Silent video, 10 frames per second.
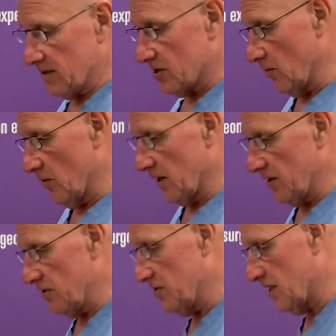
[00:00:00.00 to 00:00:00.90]
So we're going
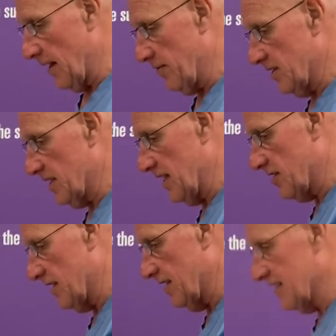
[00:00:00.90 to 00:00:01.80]
to do
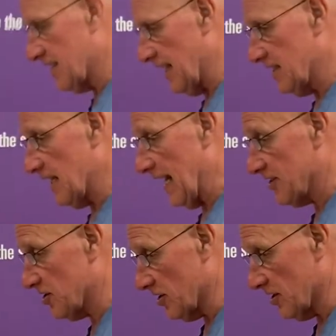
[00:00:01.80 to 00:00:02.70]
stabilization in this case
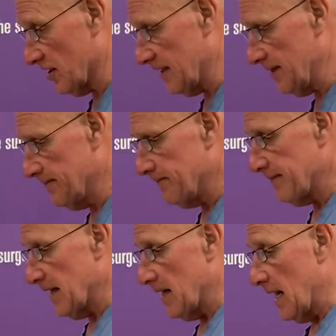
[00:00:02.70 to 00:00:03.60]
externally,
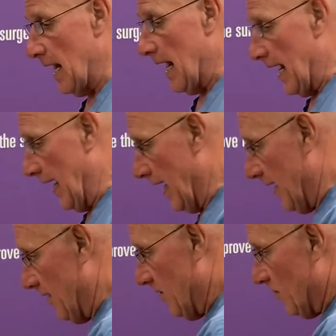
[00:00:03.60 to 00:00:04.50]

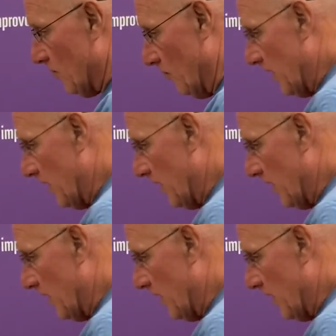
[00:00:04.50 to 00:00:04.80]
and we